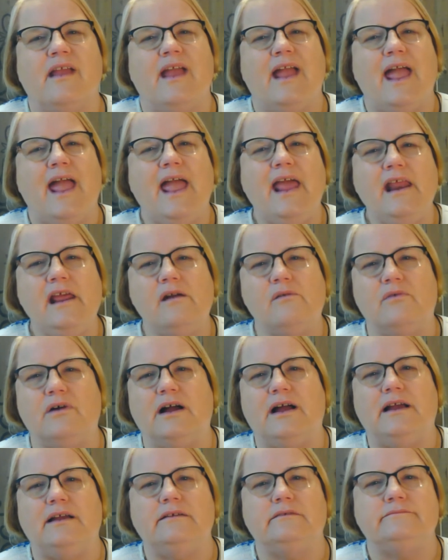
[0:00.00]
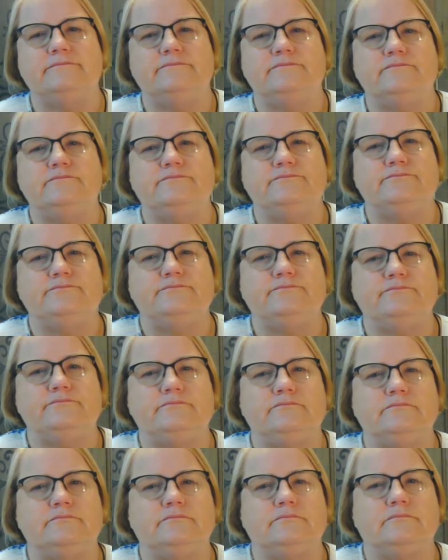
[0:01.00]
anyway,
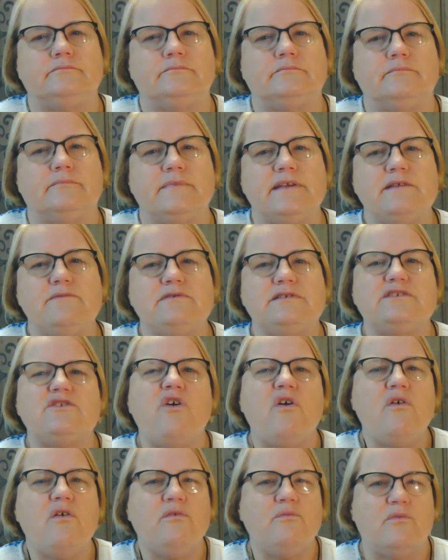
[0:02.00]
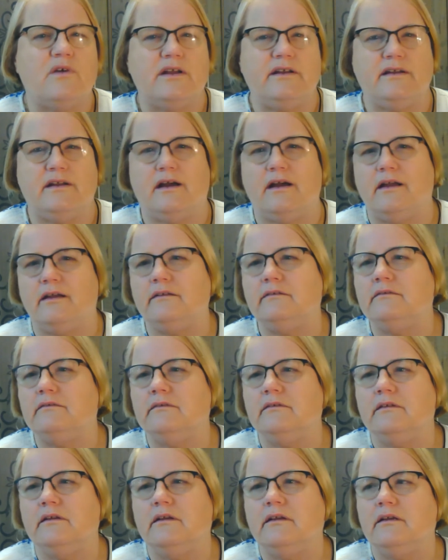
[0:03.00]
he was gone one night.
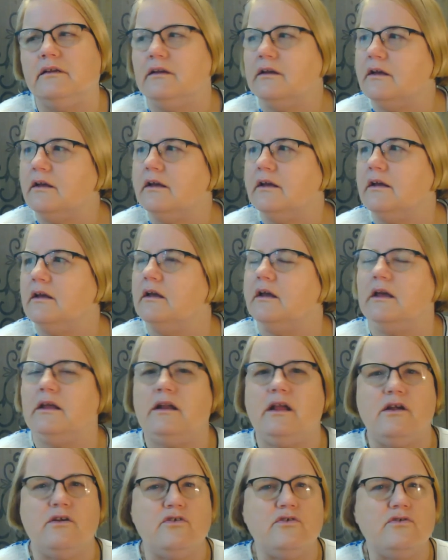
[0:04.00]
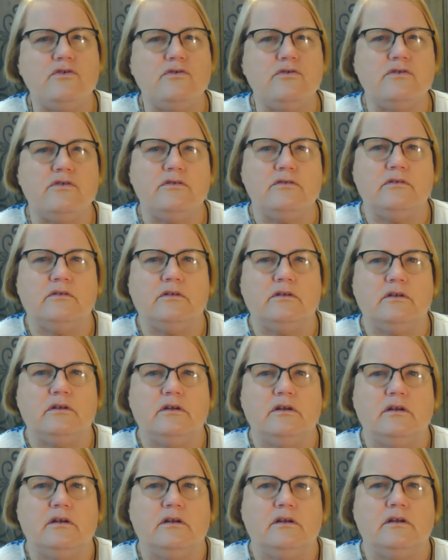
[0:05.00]
And I heard
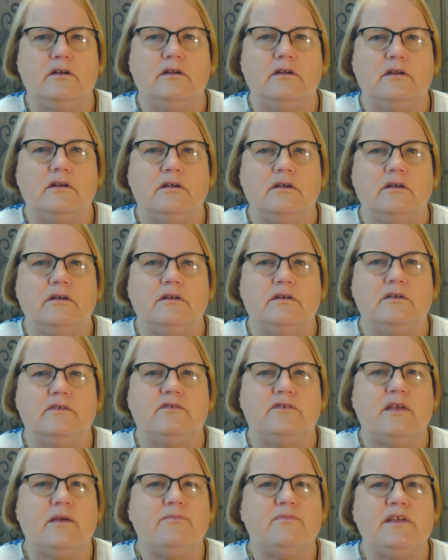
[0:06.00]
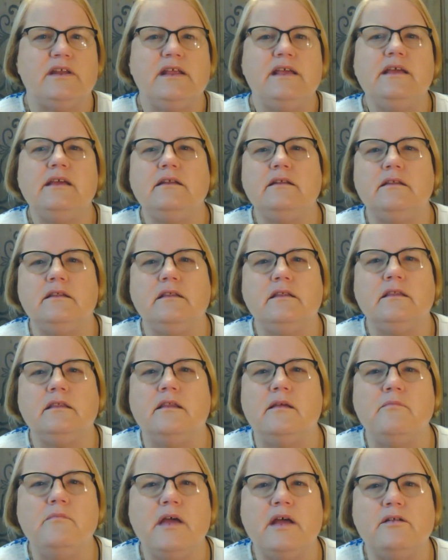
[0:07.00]
something hitting
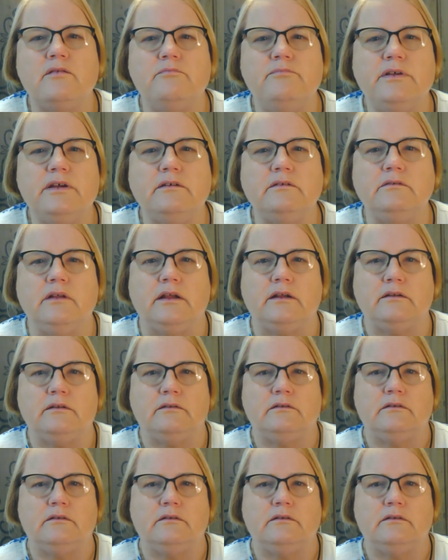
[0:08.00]
the metal building.